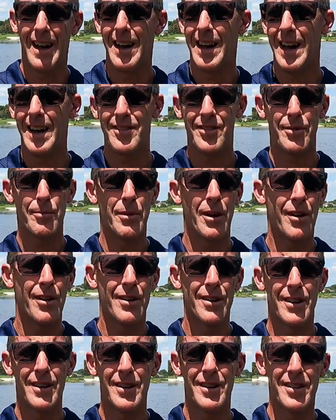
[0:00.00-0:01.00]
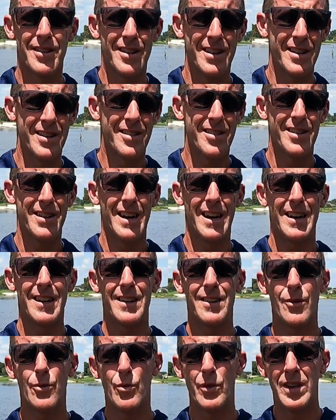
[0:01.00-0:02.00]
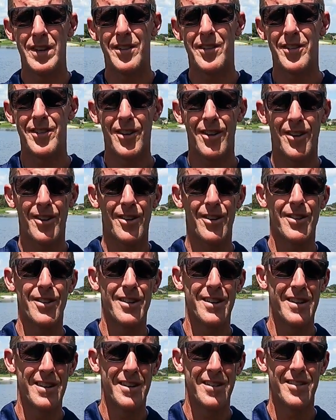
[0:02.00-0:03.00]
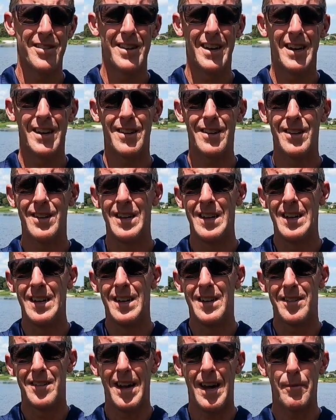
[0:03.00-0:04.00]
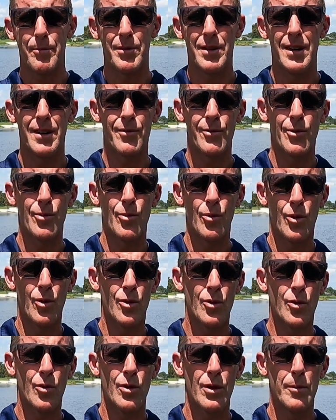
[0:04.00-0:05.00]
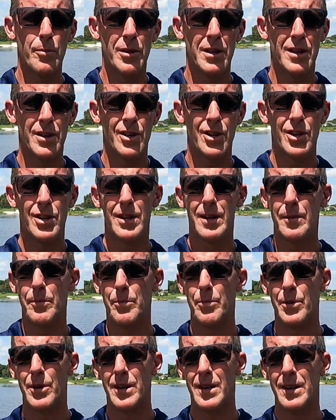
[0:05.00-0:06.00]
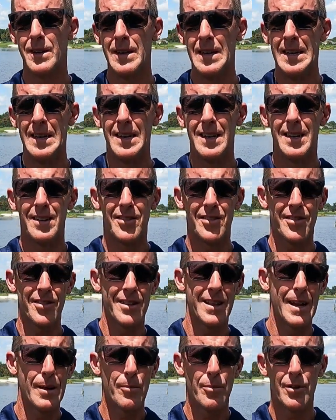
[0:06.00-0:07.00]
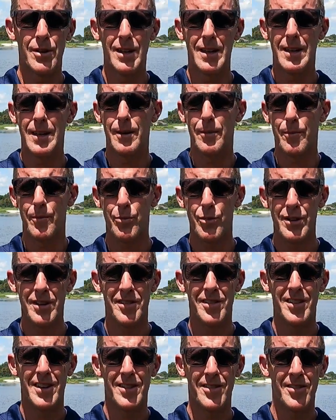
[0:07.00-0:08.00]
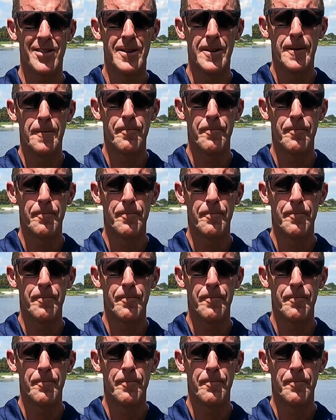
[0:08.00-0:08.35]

Azamara, it's not a Windstar, it's not a top-level Royal Caribbean ship, a Celebrity, a Princess.